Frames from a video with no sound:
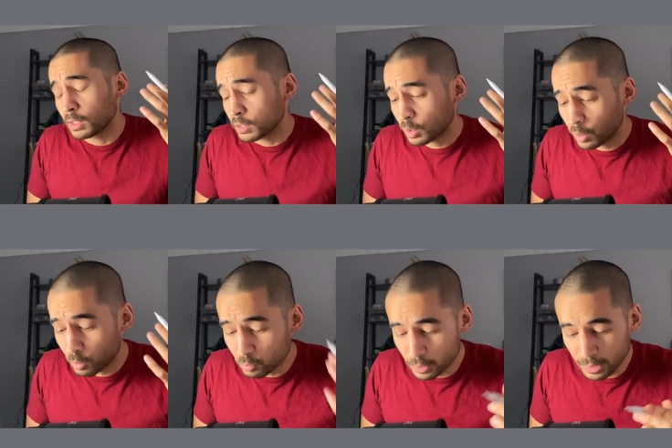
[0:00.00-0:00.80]
So a
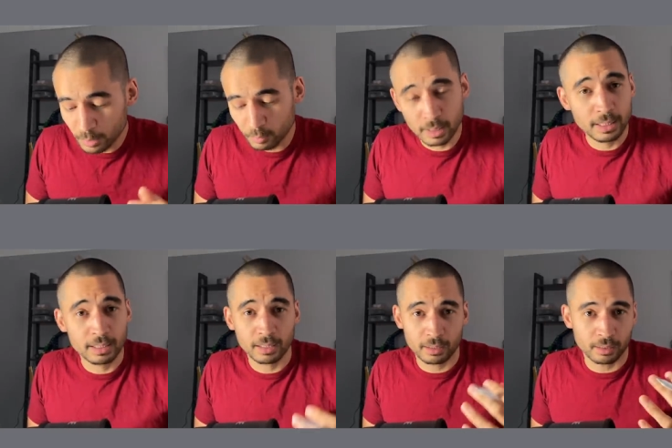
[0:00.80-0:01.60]
really,
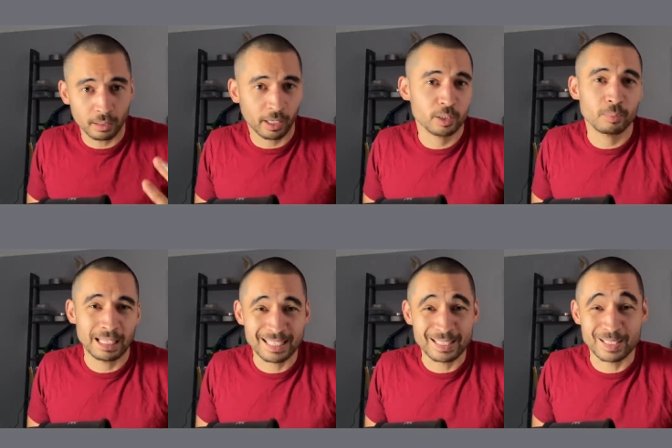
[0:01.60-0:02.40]
really nice
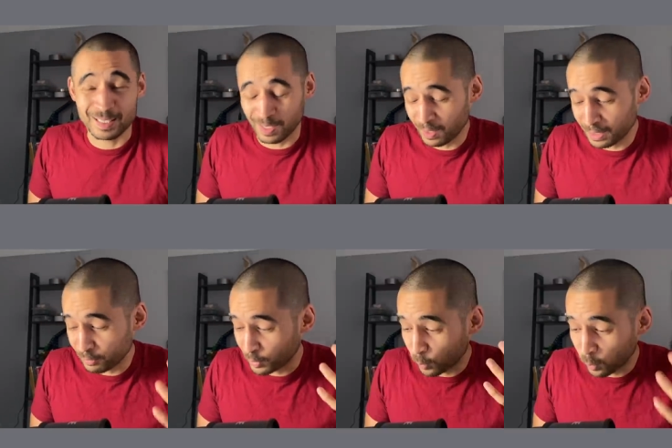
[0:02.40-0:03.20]
place to start
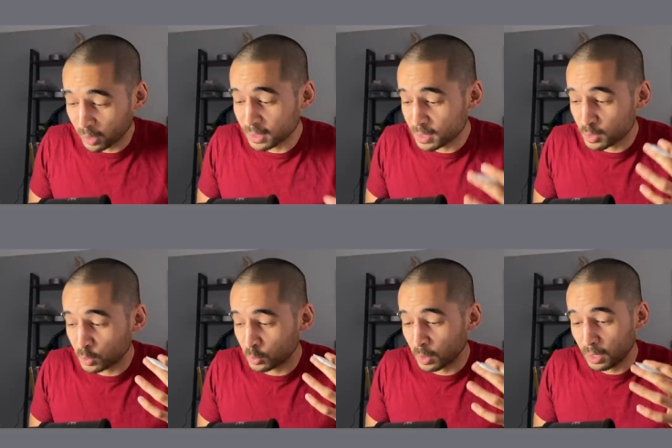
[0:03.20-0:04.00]
if I wanted
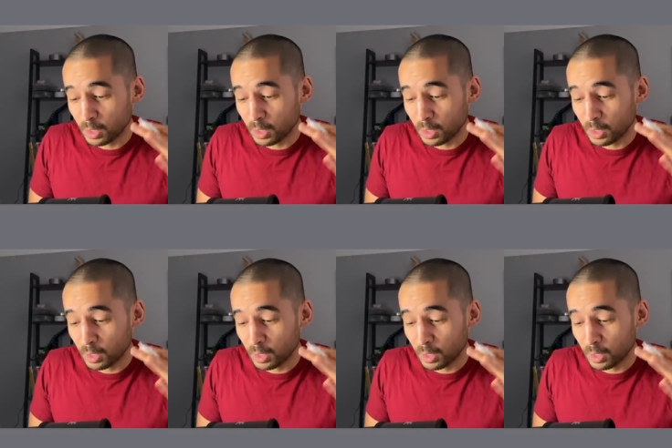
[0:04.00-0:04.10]
to